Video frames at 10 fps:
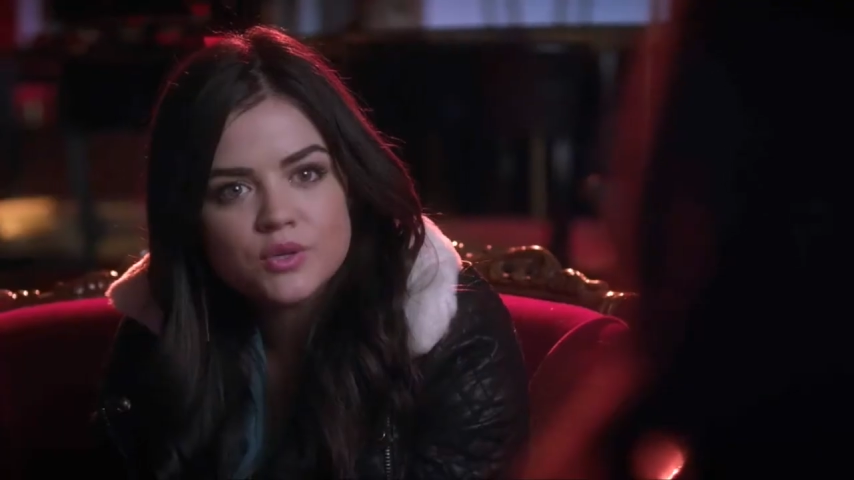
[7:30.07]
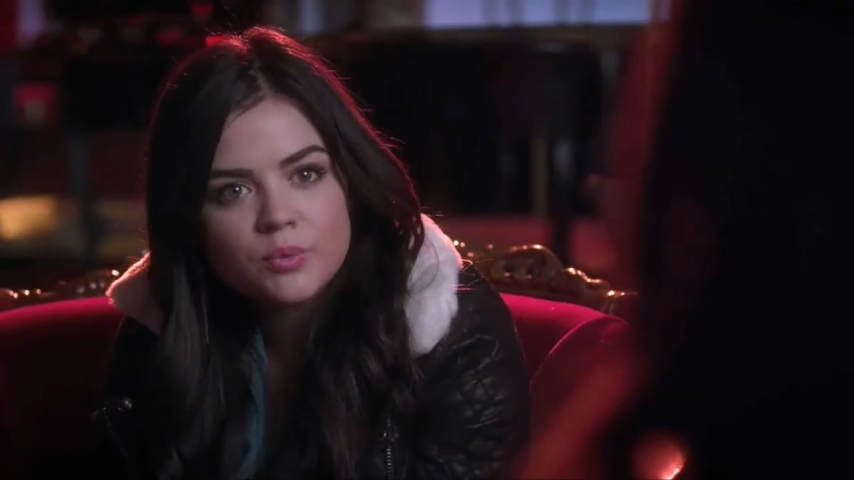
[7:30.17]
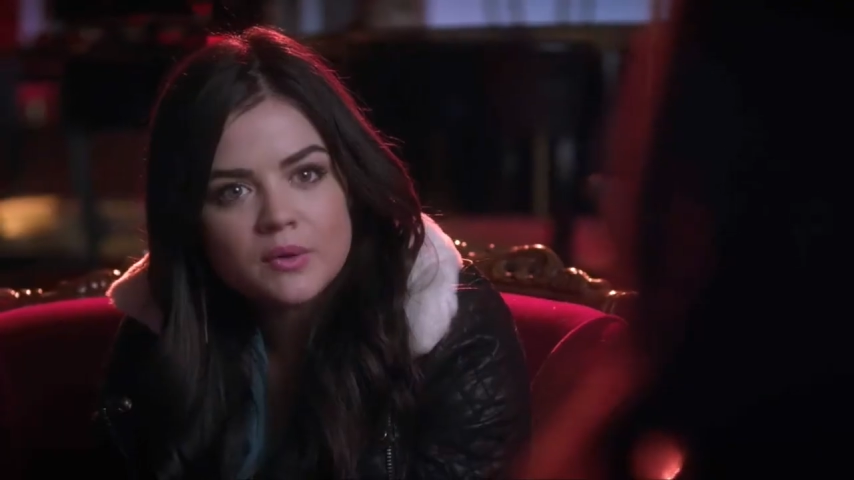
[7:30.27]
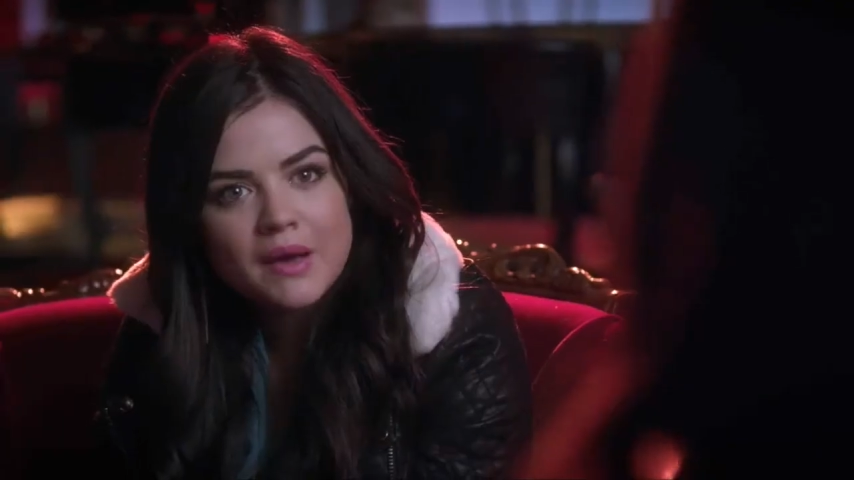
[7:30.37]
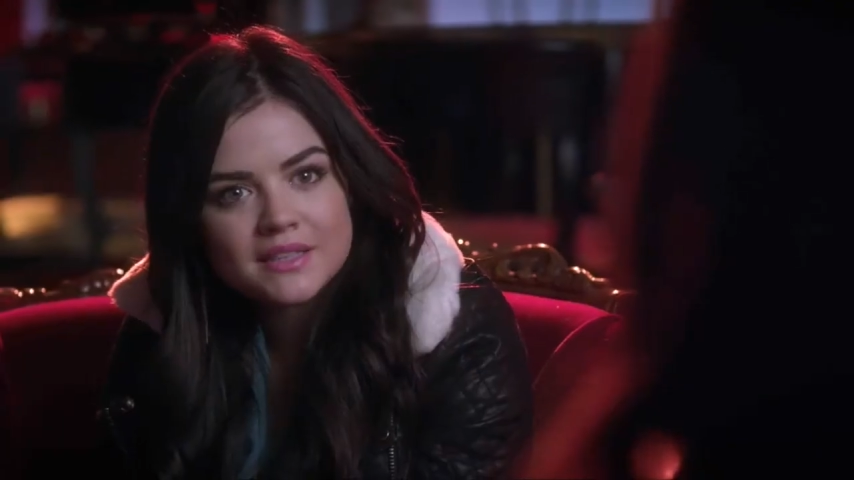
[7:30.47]
You
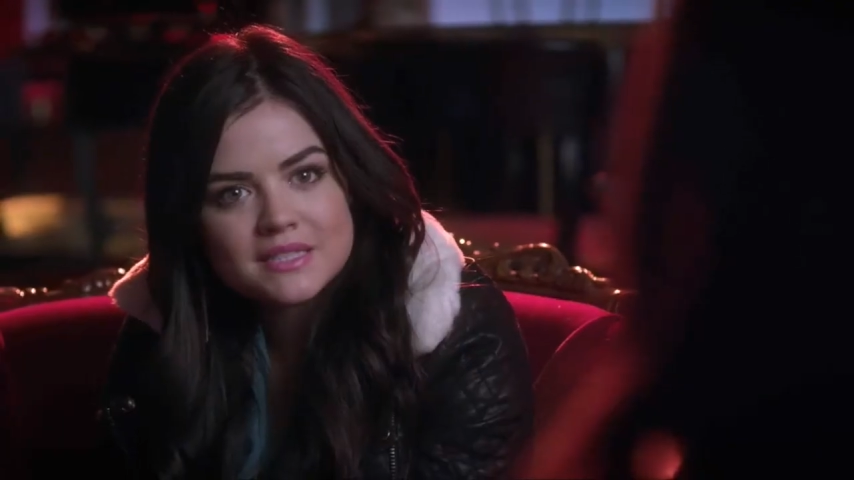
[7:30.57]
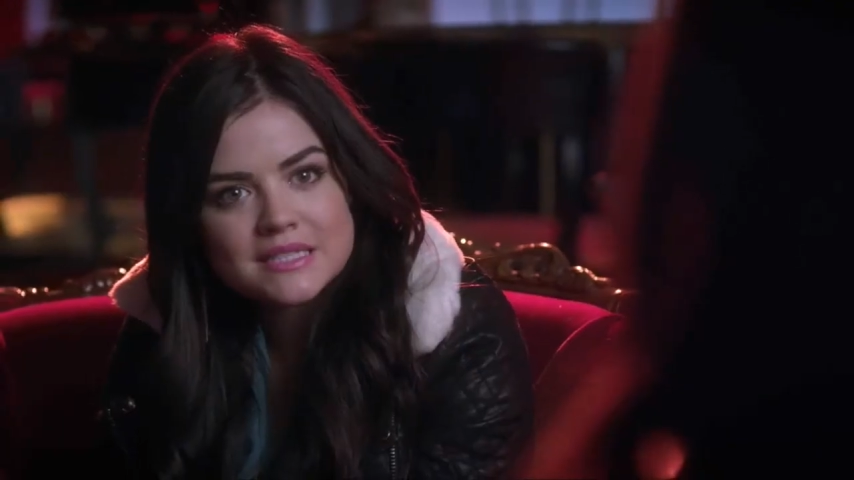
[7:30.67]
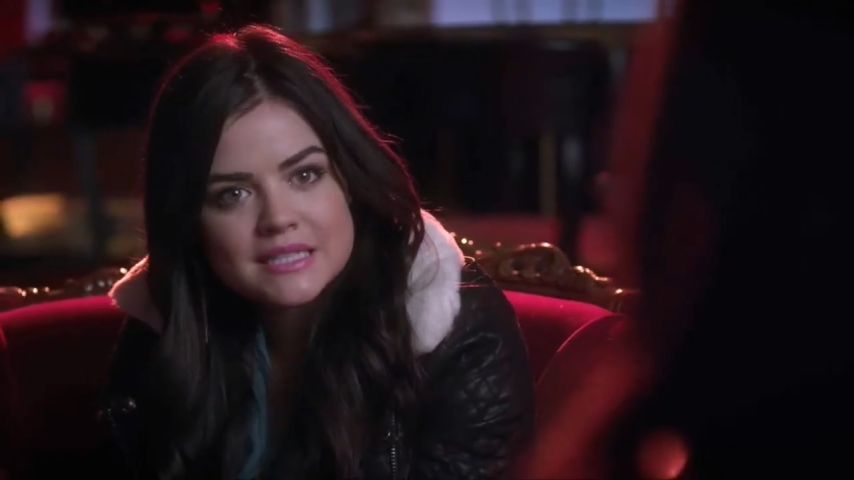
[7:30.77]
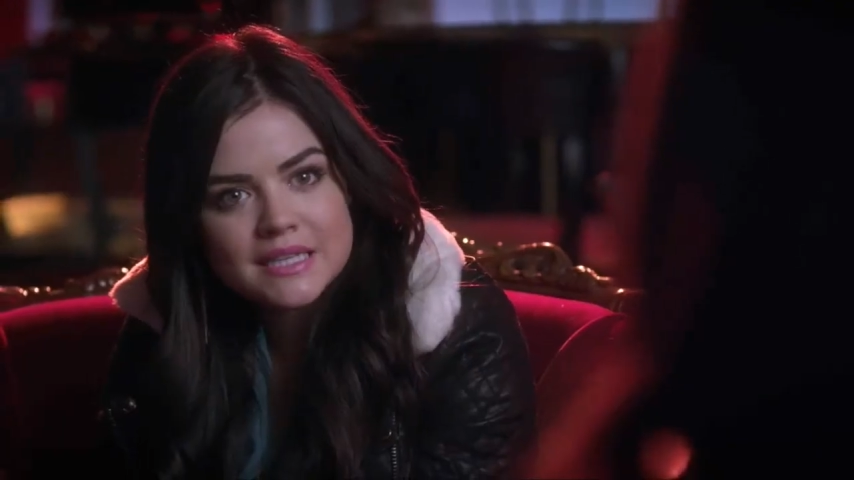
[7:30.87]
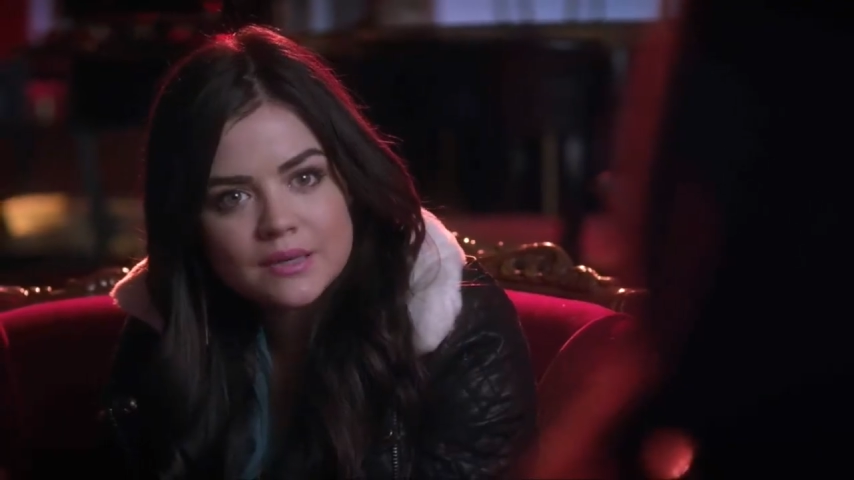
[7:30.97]
went back to
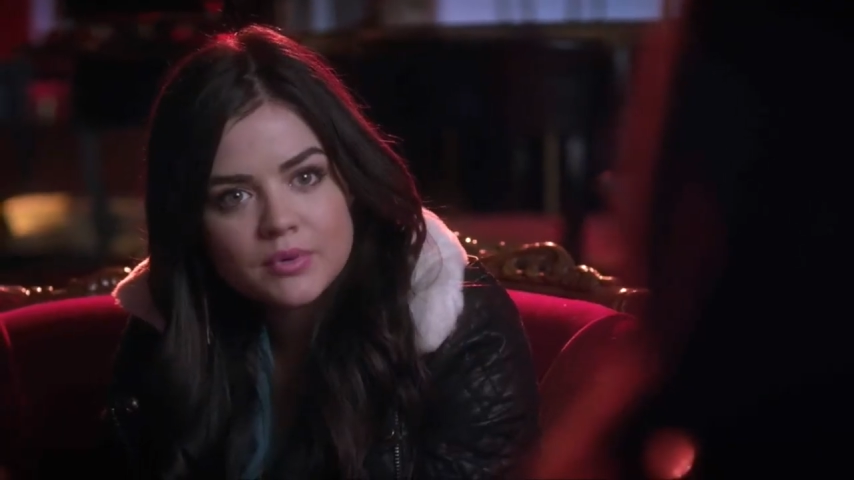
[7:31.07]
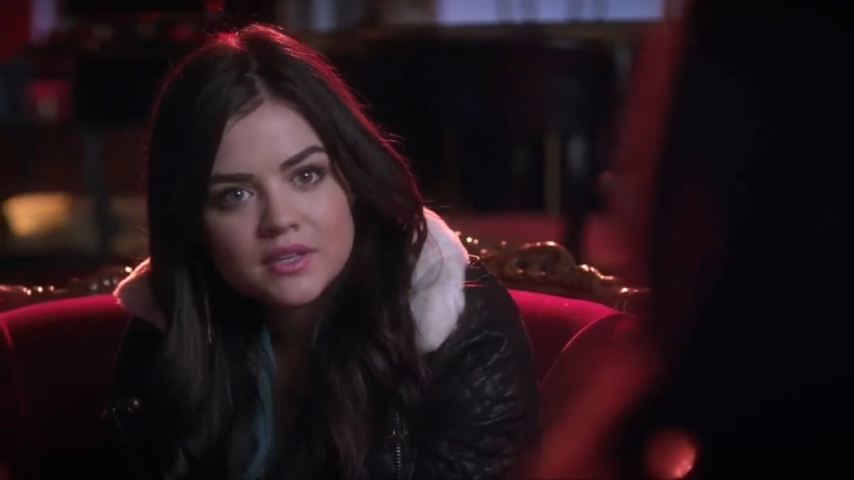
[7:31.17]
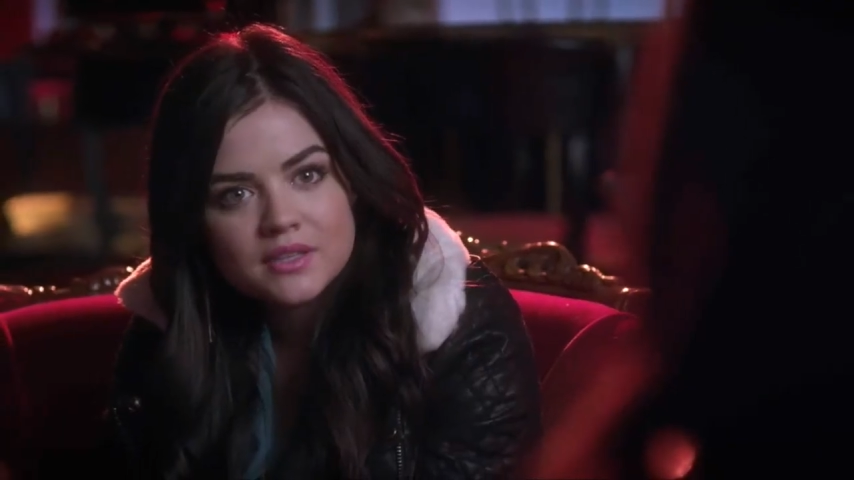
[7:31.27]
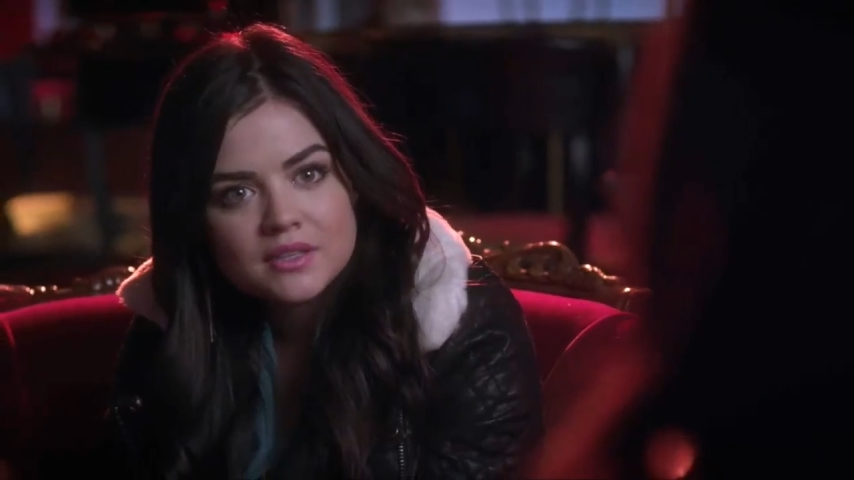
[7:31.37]
sleep.